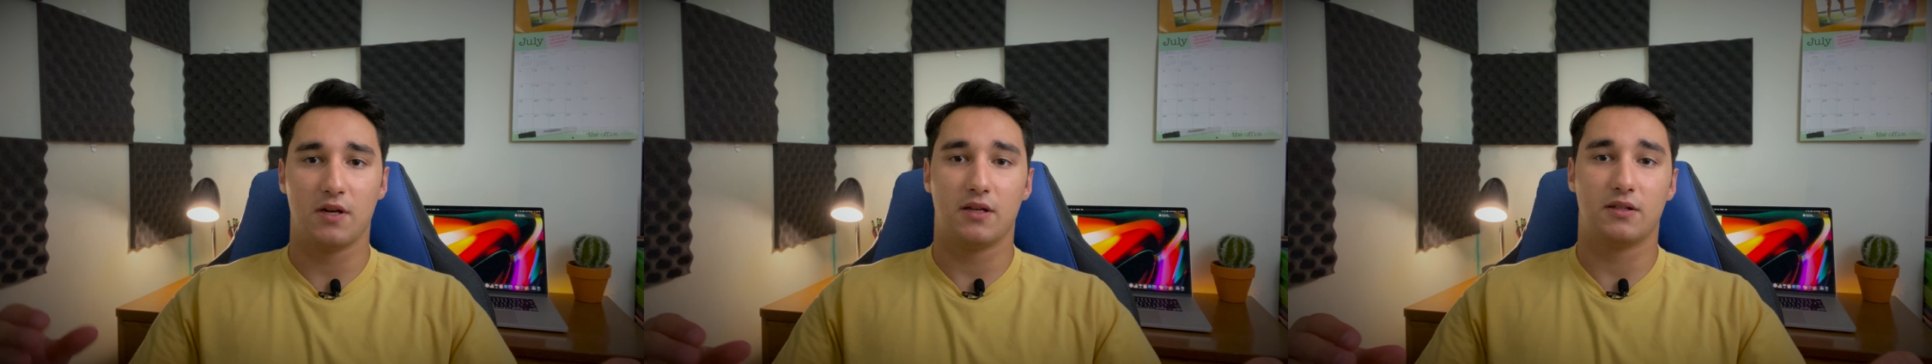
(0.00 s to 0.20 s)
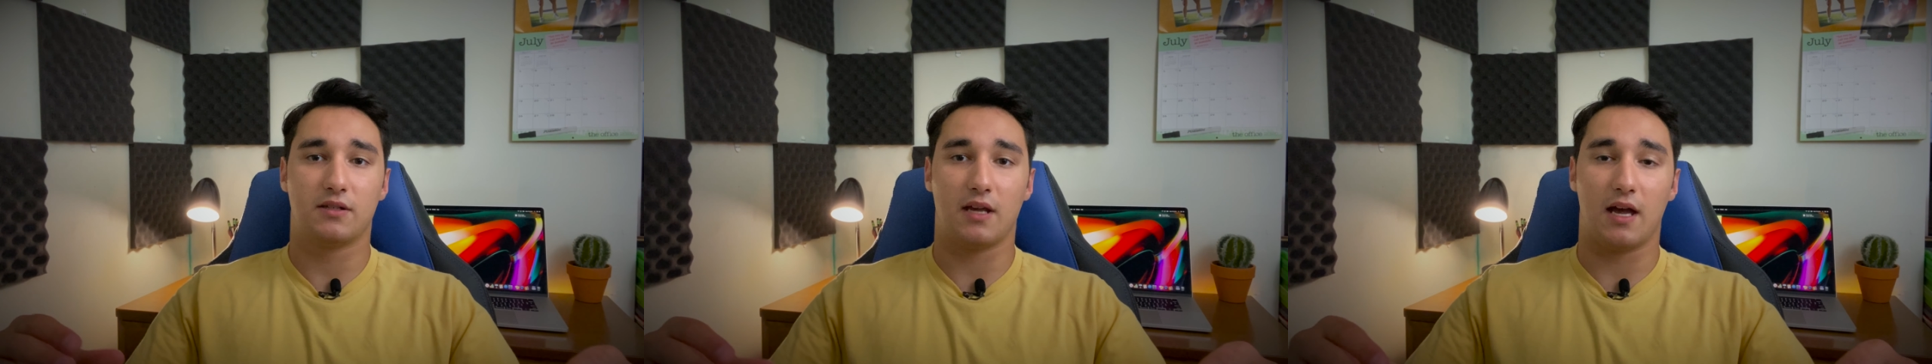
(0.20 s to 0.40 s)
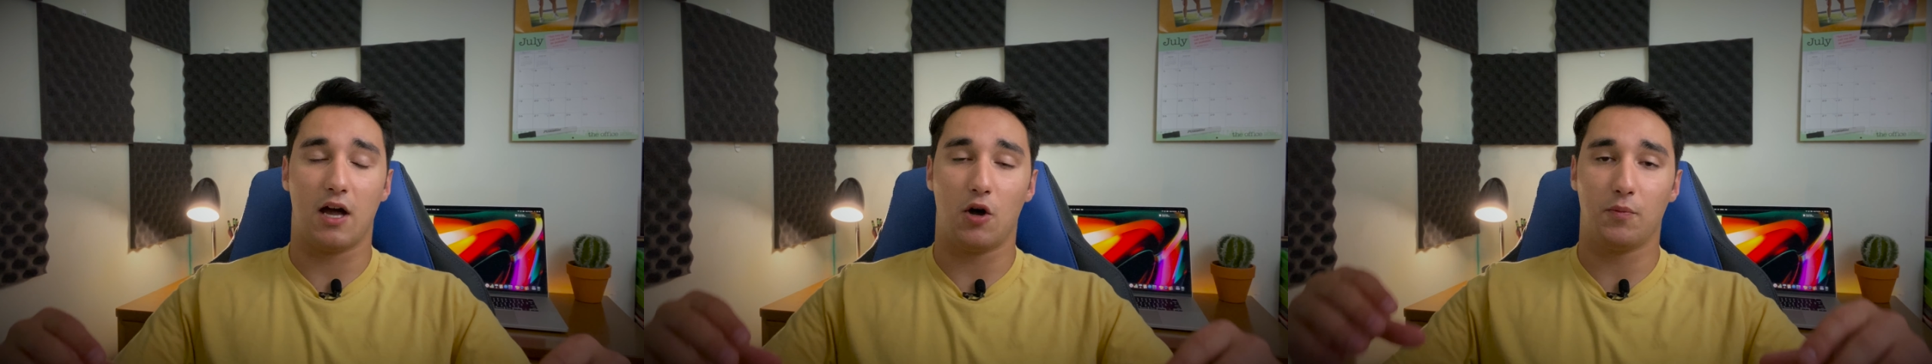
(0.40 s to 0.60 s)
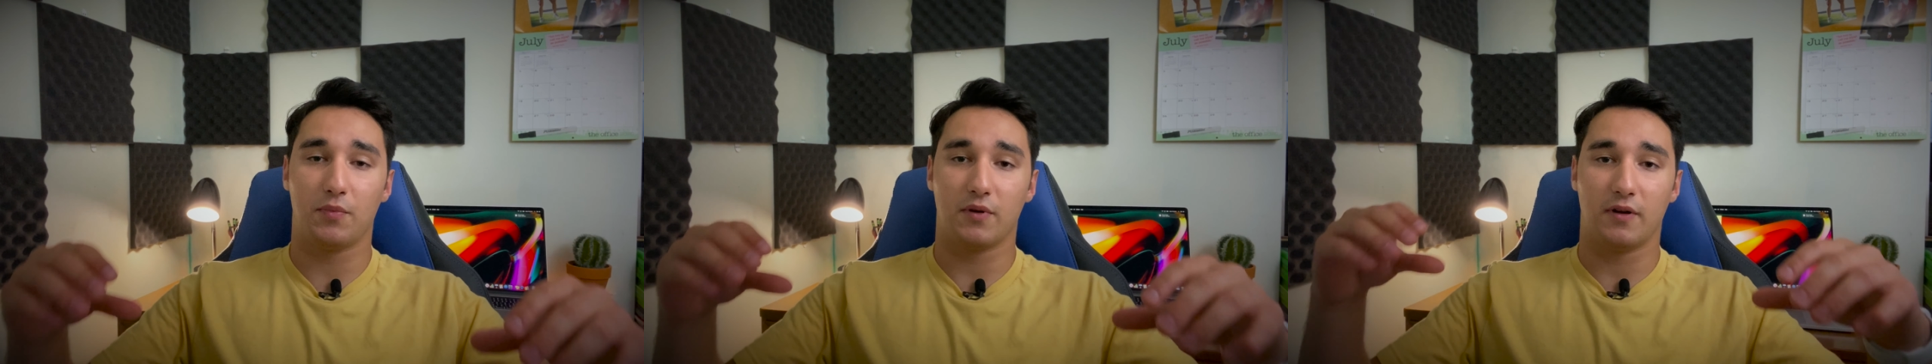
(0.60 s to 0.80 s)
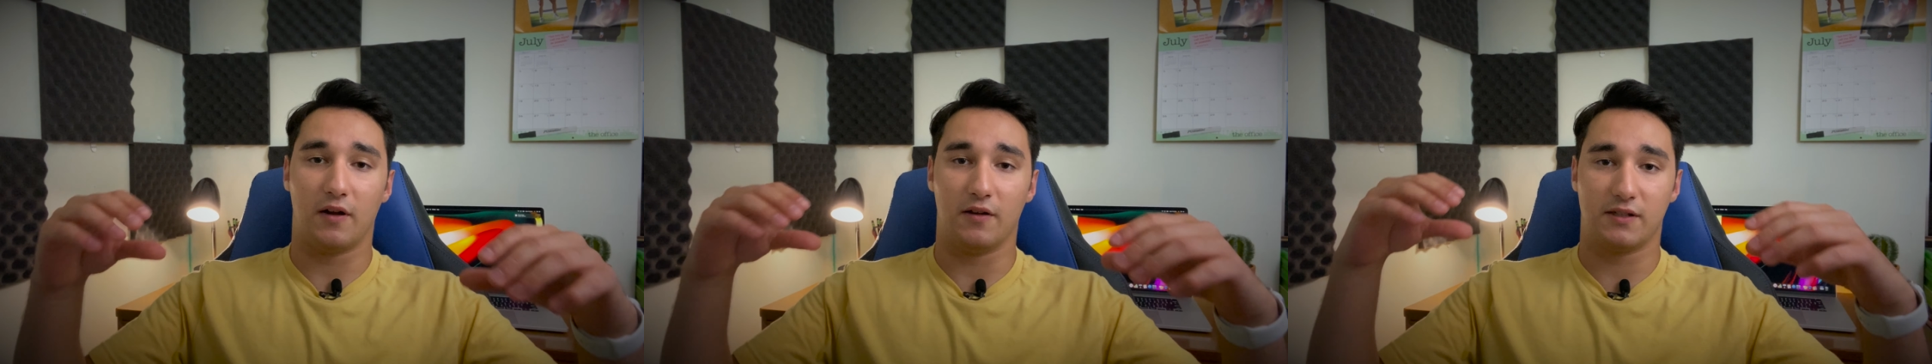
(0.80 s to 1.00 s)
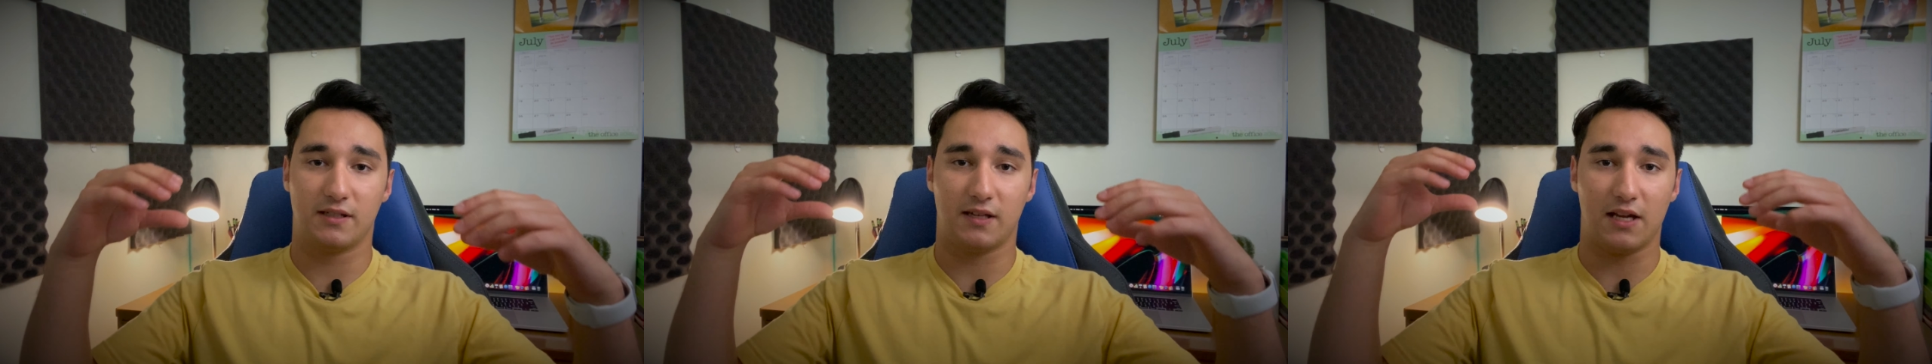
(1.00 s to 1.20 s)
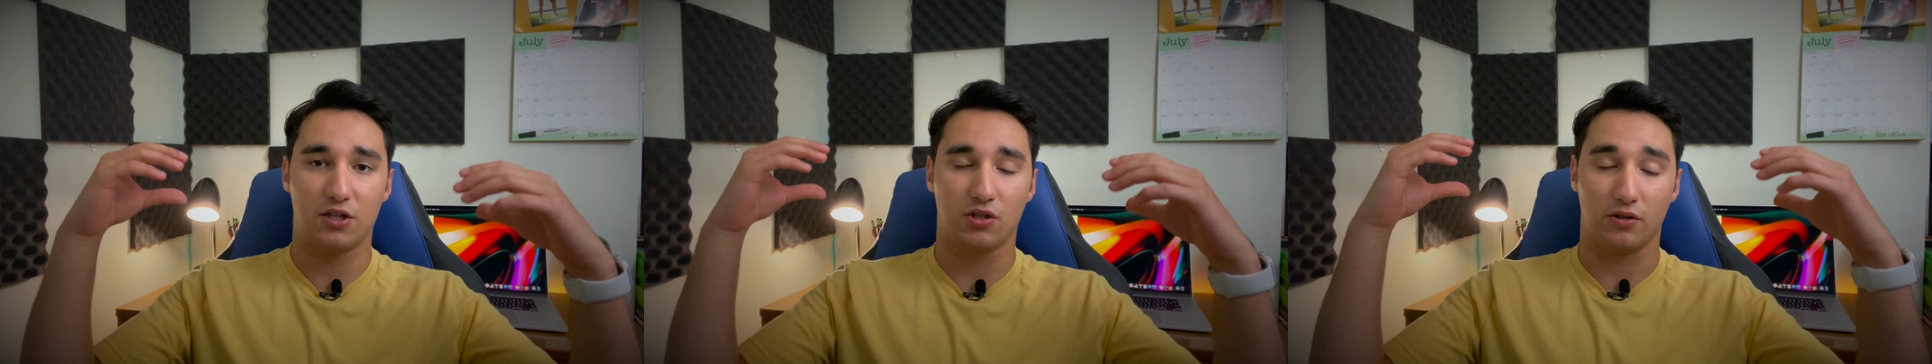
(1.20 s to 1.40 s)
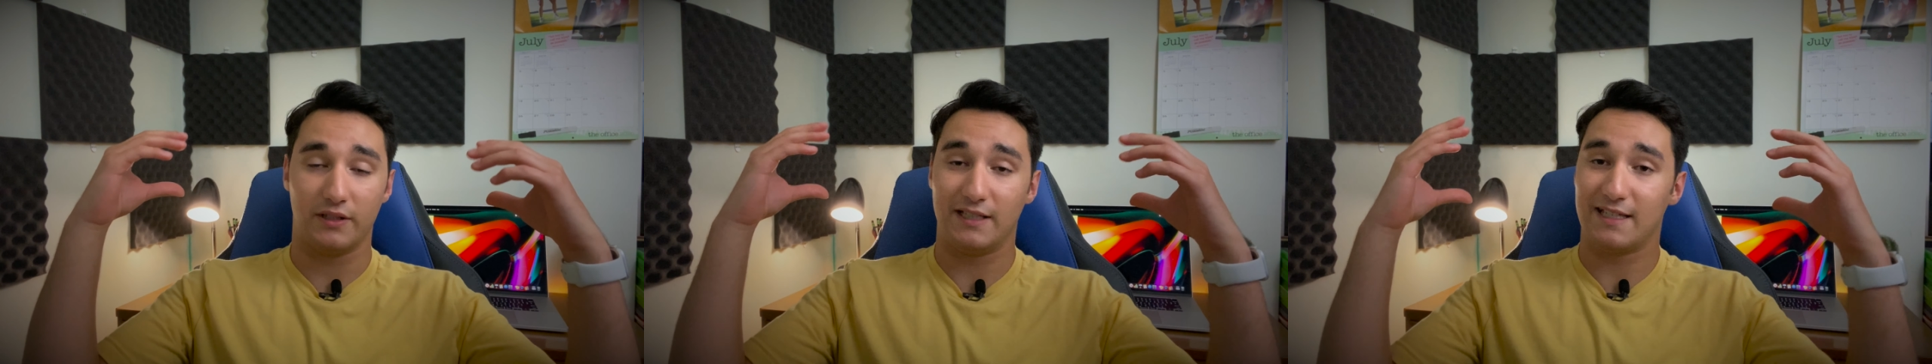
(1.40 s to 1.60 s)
to help essentially